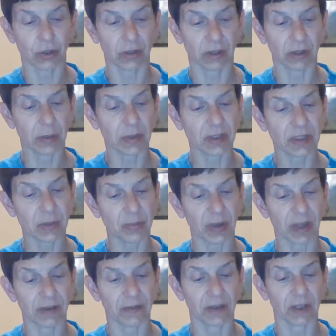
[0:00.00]
the limited
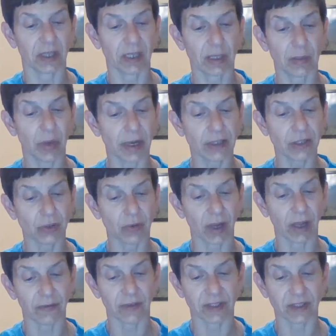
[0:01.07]
benefit he might
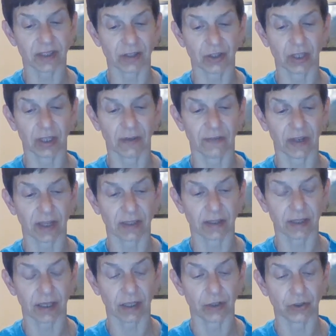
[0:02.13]
derive at such an
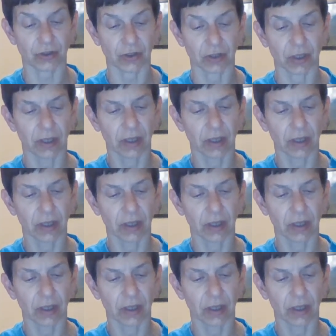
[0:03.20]
advanced age."